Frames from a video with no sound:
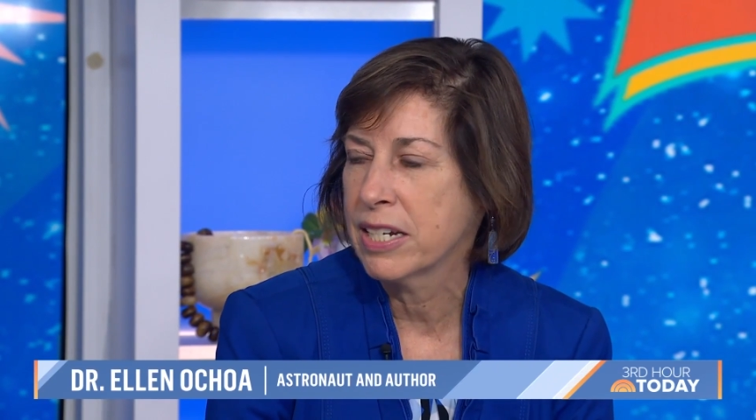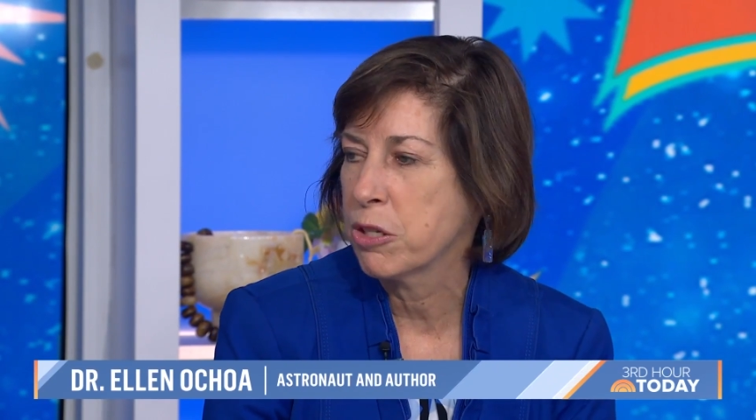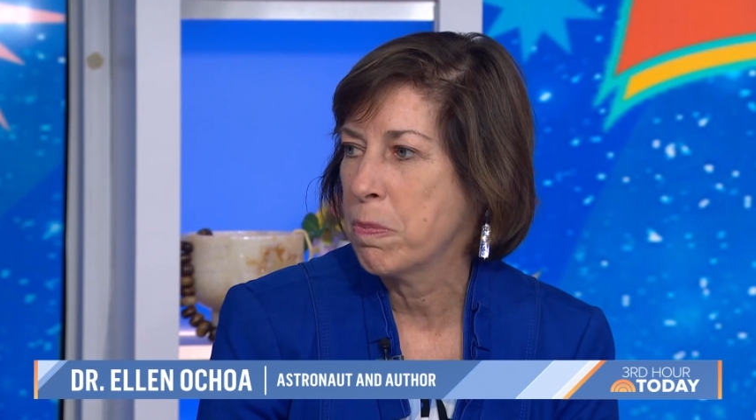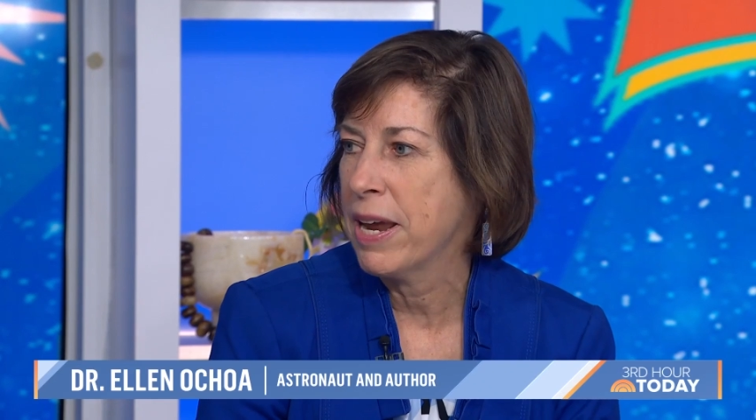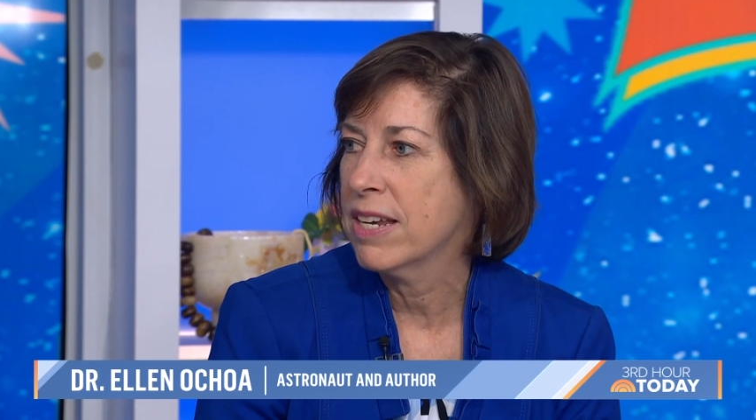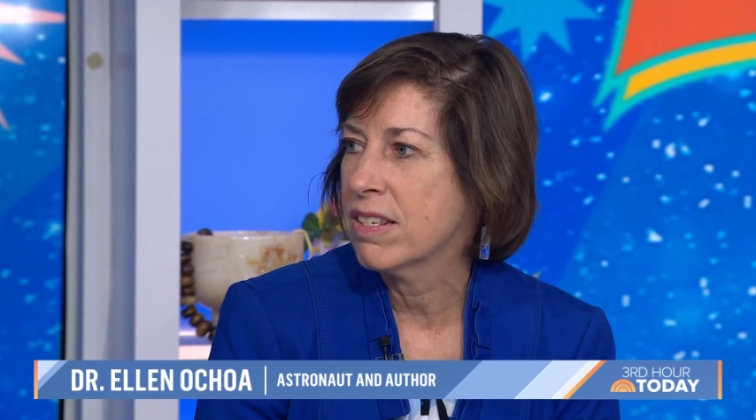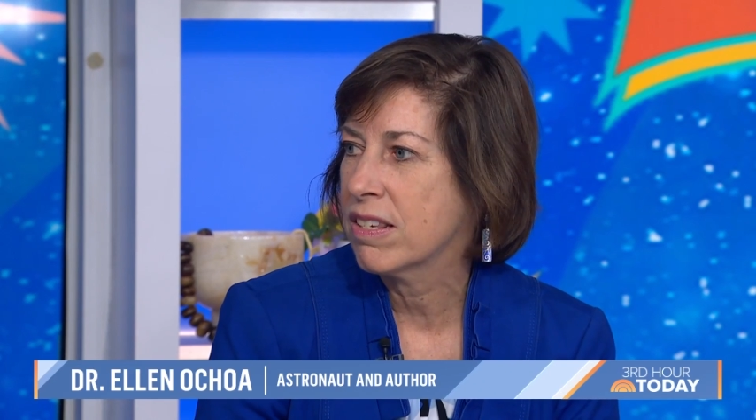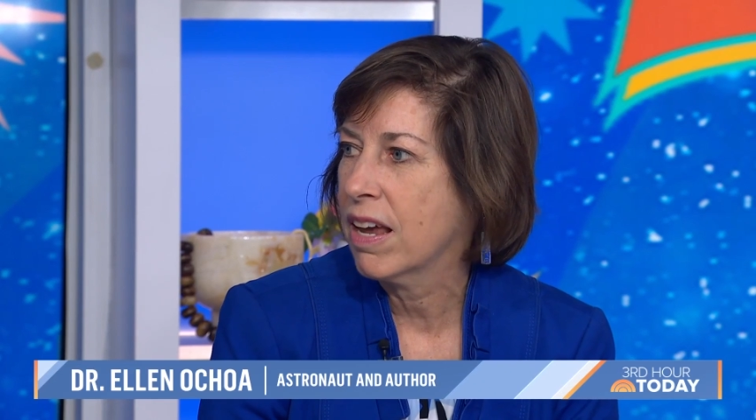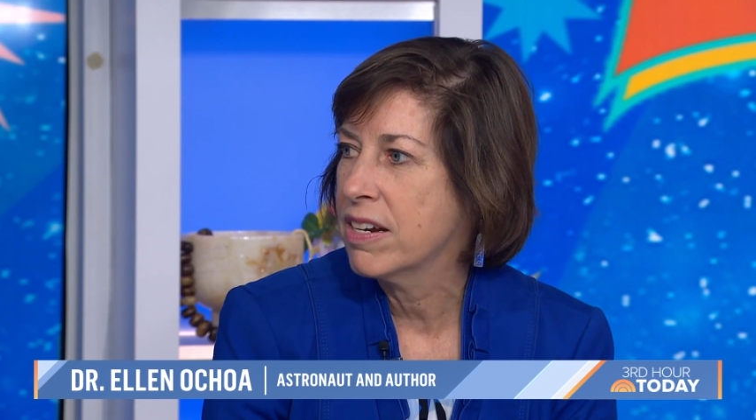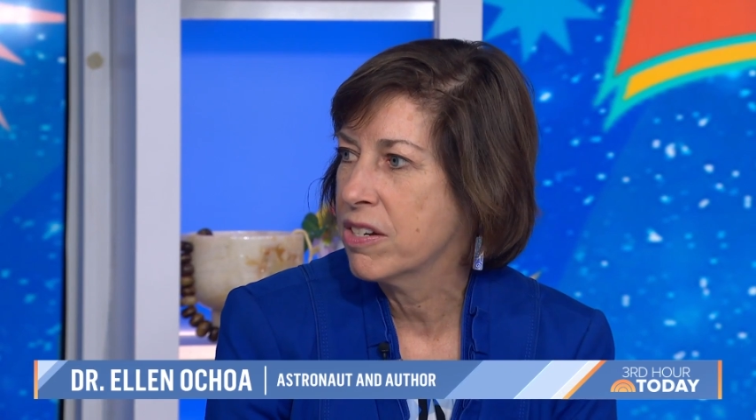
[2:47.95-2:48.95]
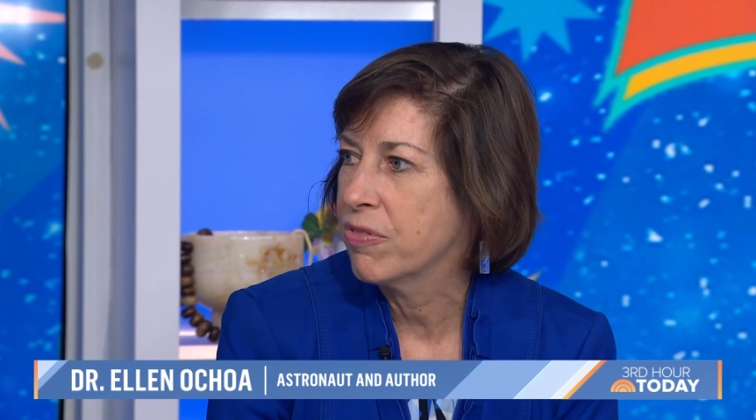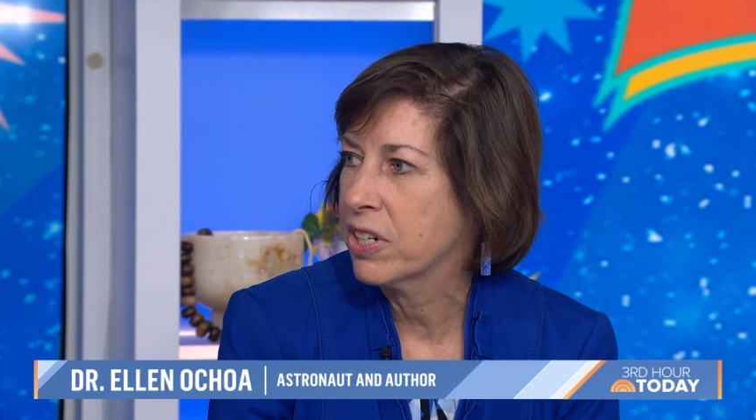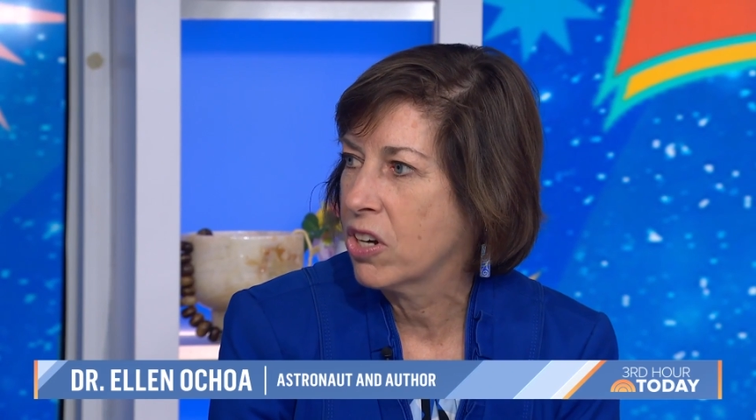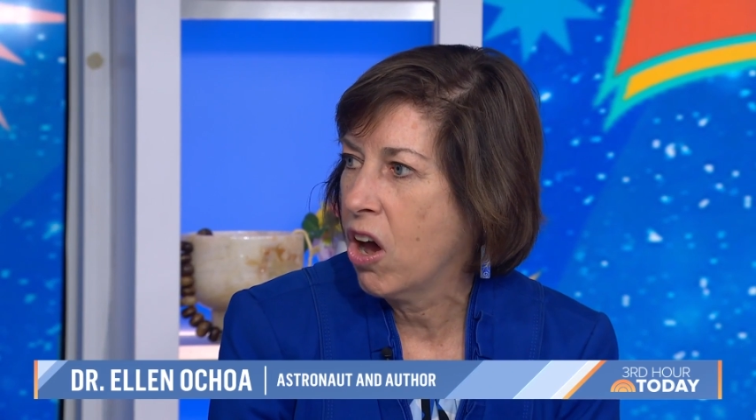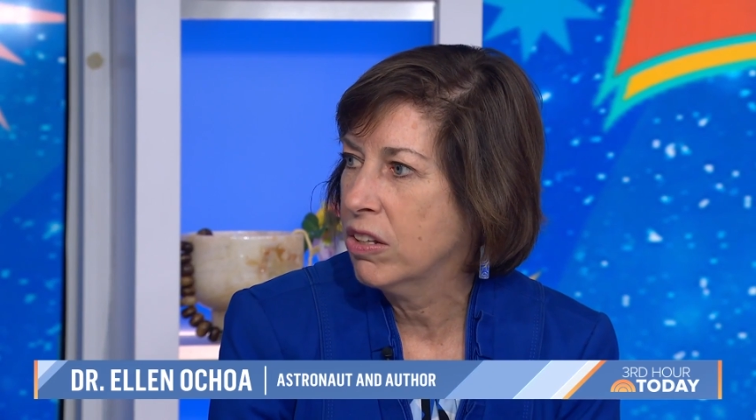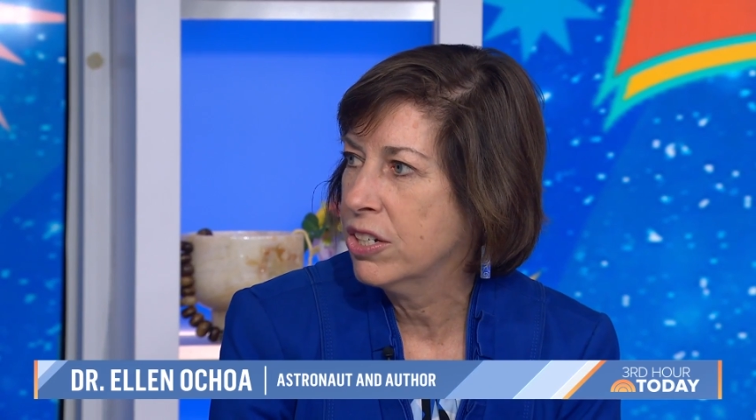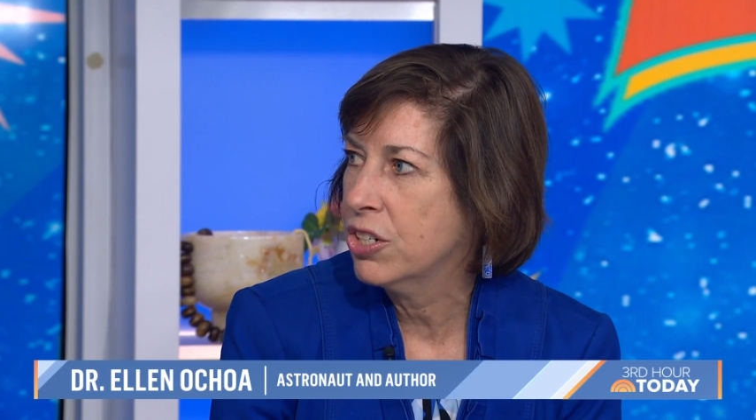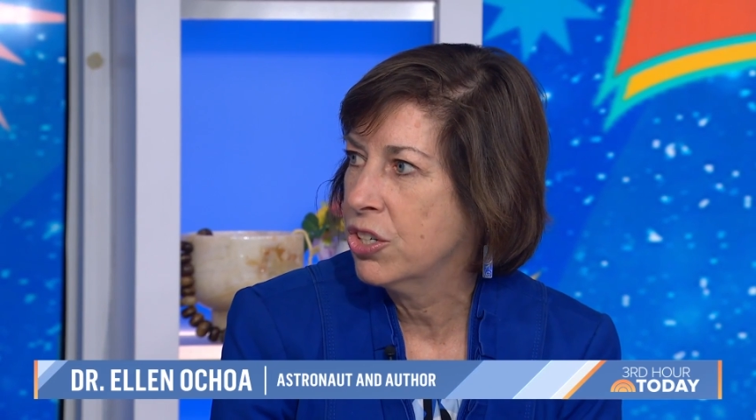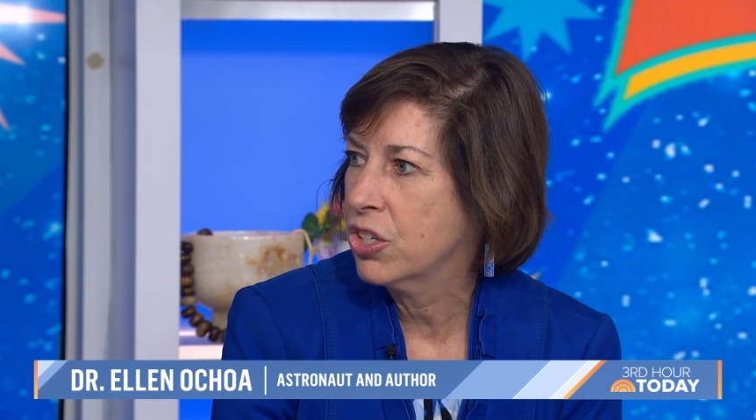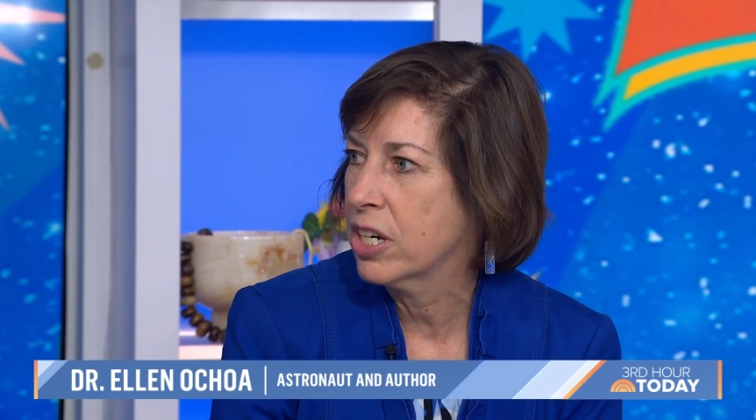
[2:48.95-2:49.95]
expands scientific
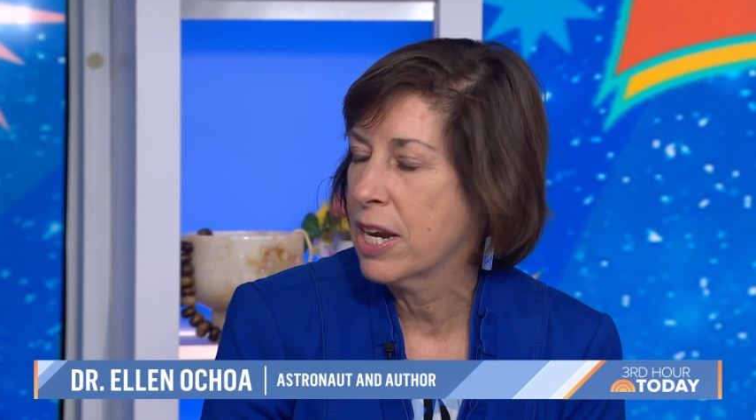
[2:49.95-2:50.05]
knowledge.